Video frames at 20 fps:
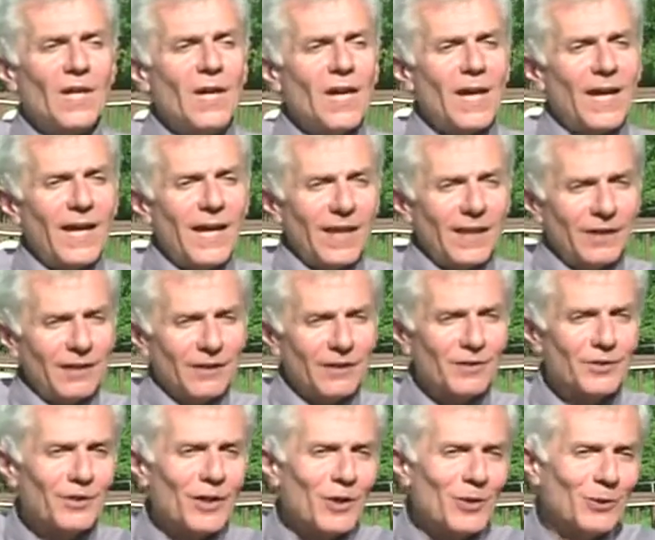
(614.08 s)
And
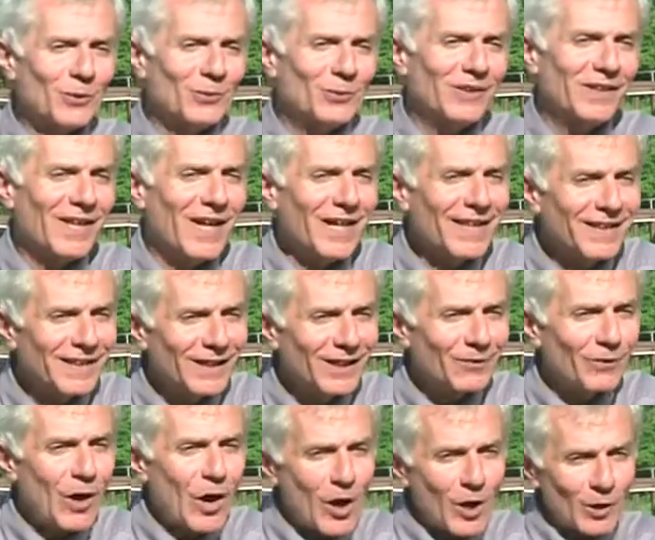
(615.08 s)
so the idea
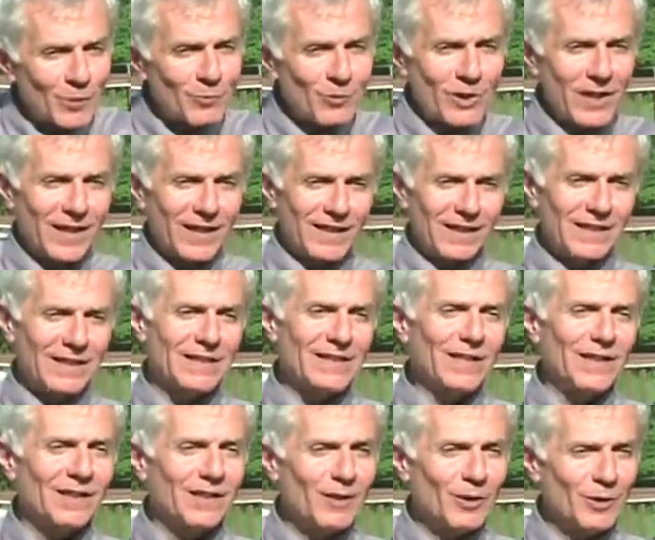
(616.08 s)
of heartbreak is
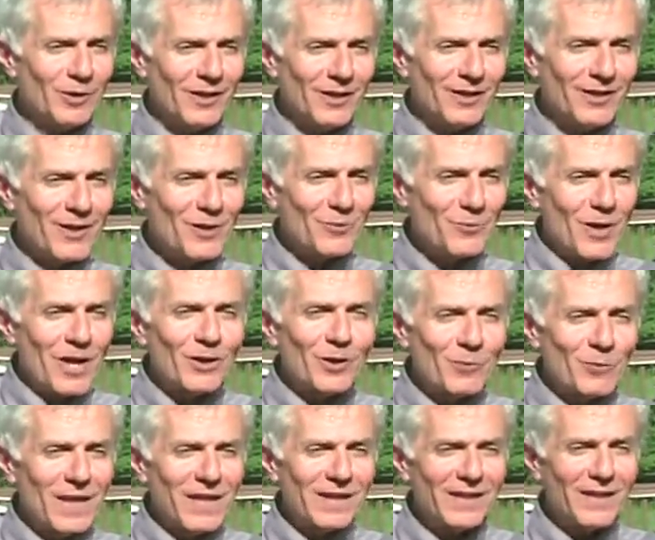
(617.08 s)
that a runner
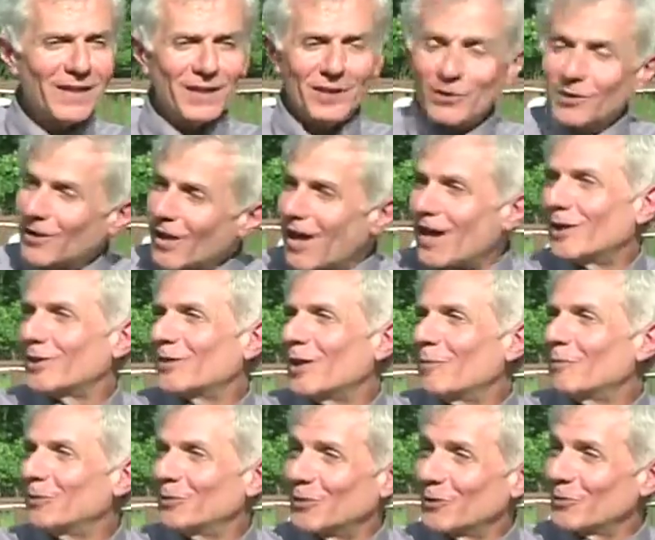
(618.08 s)
may think, gosh,
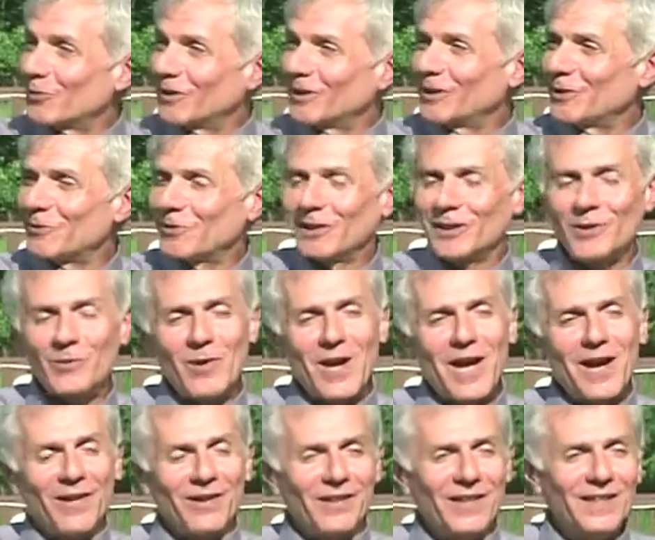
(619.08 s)
I'm doing really, really
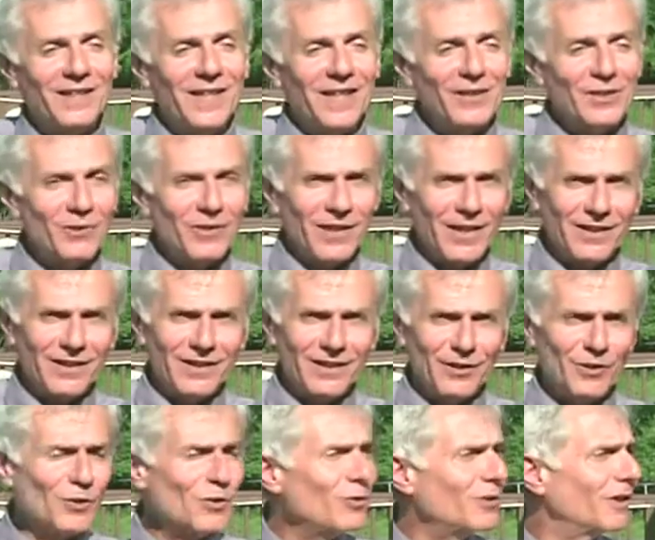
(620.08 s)
well. And then you hit the
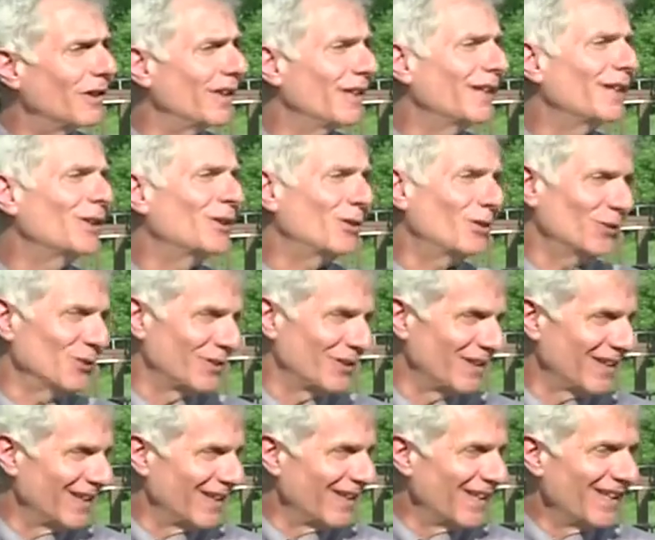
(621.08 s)
Newton Hills,
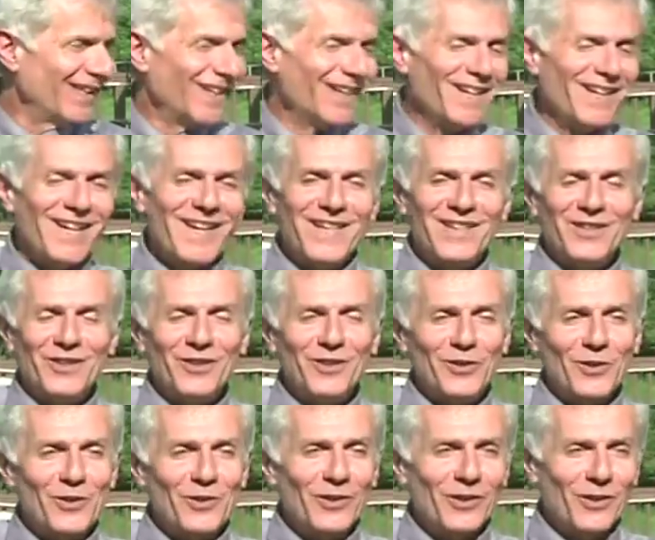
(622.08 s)
and the
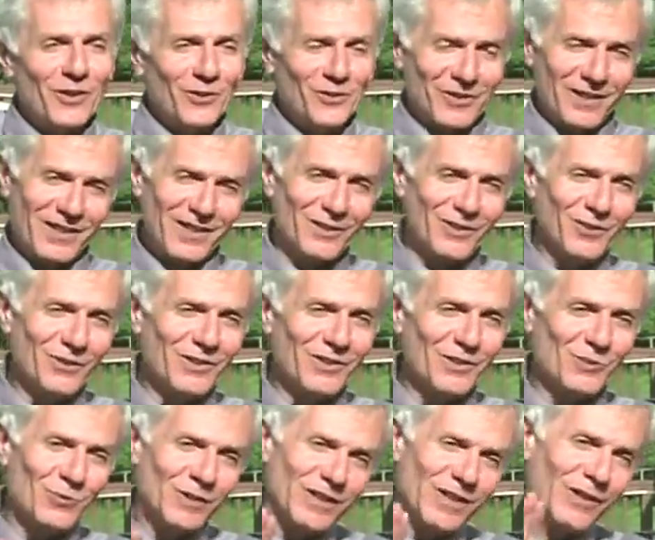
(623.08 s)
third of those hills
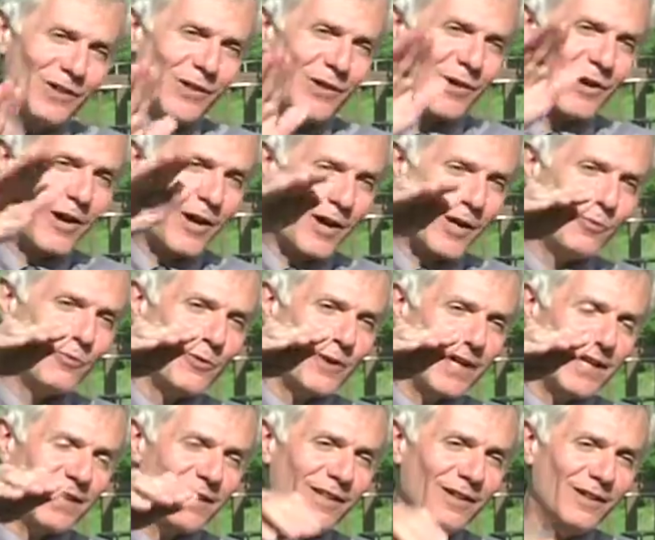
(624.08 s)
is what they call
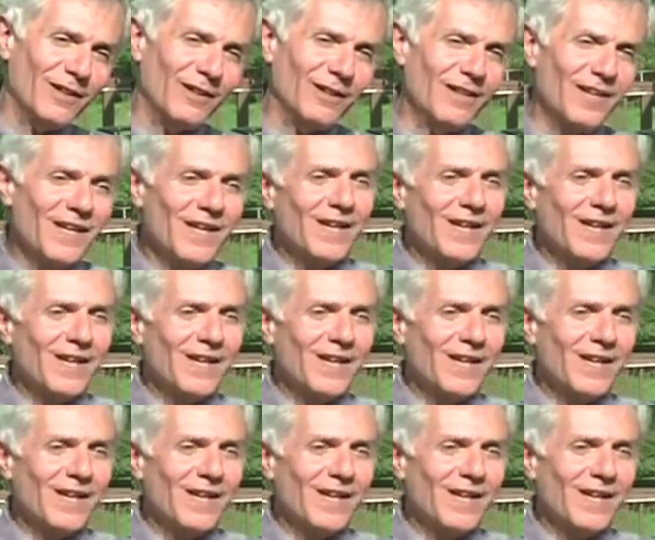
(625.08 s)
Heartbreak Hill.